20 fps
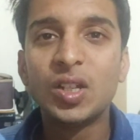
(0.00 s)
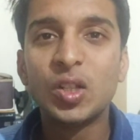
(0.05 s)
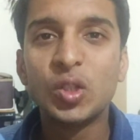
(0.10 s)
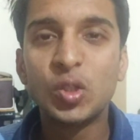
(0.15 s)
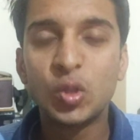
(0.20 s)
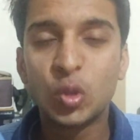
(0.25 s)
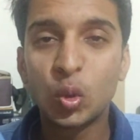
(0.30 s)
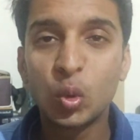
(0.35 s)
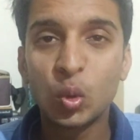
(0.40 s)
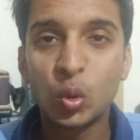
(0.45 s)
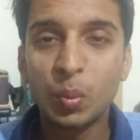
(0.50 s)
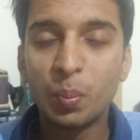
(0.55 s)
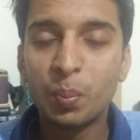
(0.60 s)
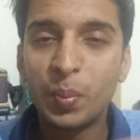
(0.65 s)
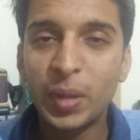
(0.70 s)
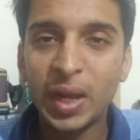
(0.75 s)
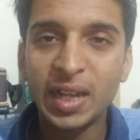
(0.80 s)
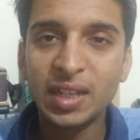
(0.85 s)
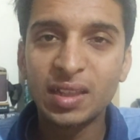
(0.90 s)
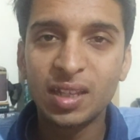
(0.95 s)
So
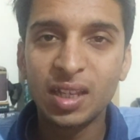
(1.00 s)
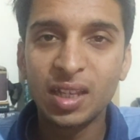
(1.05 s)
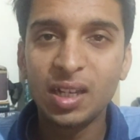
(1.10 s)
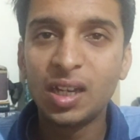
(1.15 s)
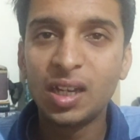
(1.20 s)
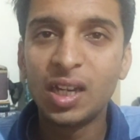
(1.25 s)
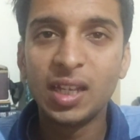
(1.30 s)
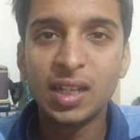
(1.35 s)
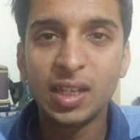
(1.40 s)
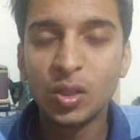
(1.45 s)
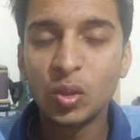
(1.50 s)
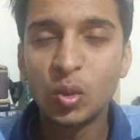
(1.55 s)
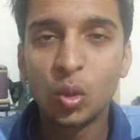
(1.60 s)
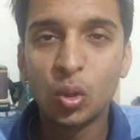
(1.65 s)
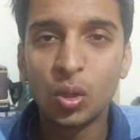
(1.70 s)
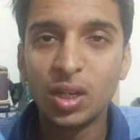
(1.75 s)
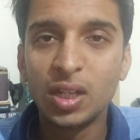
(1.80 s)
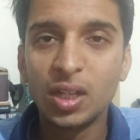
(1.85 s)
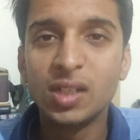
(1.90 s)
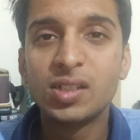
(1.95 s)
back then, like in
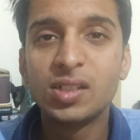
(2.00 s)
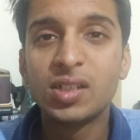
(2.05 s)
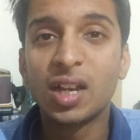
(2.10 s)
college,